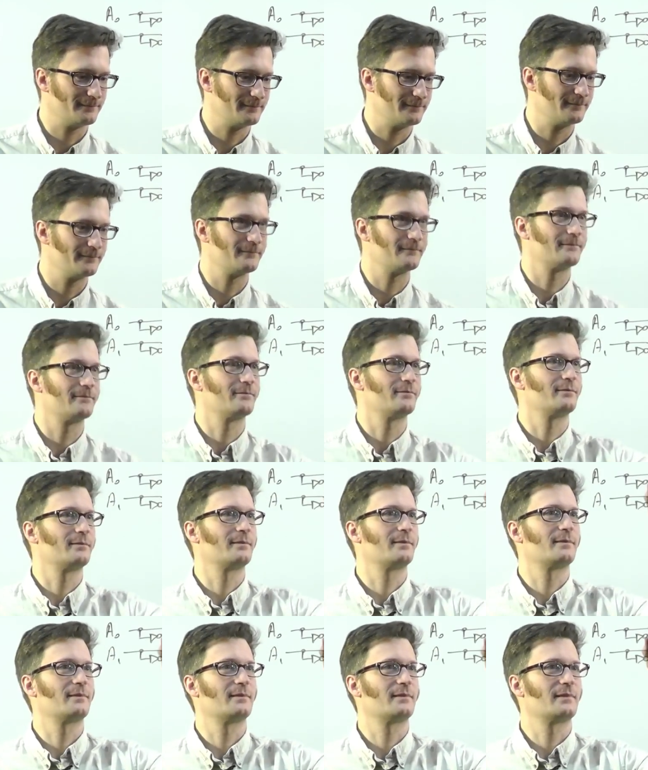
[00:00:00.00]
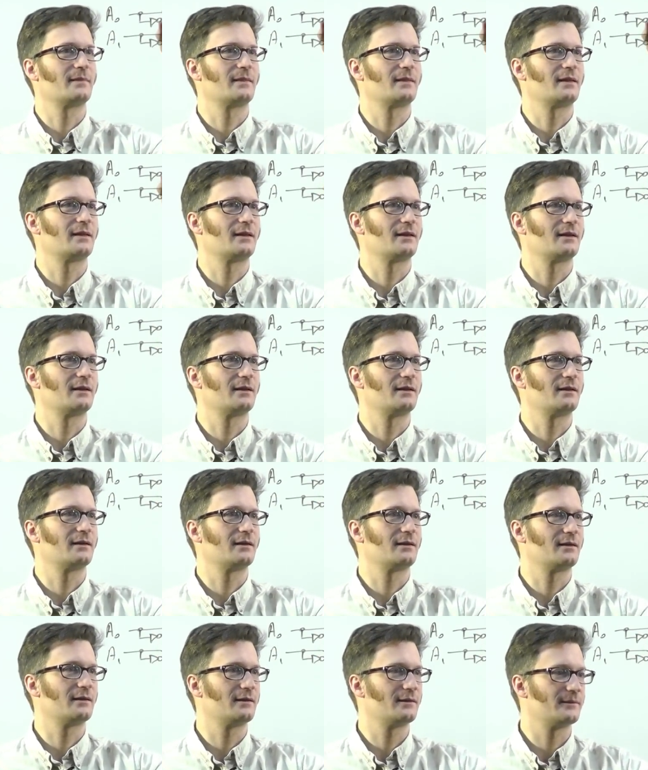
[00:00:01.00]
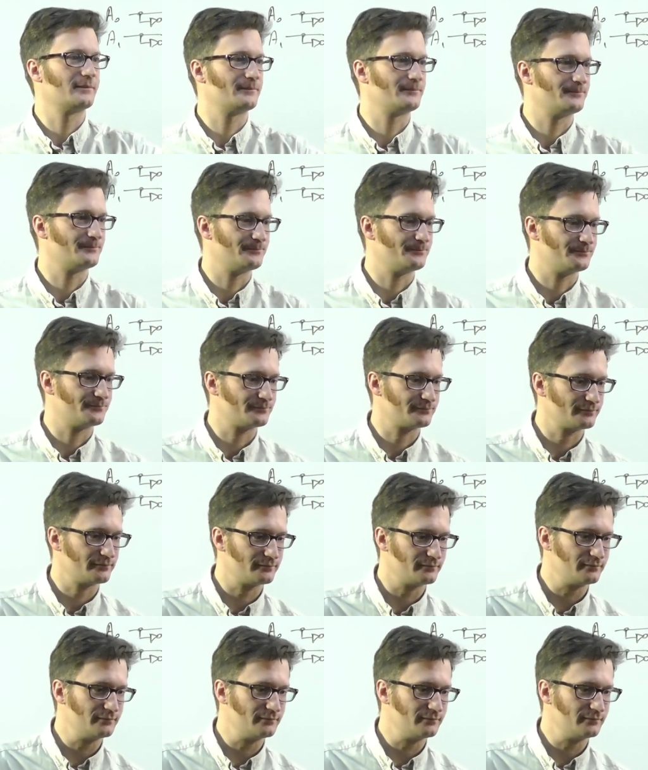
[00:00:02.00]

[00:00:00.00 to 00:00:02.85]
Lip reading: (silence)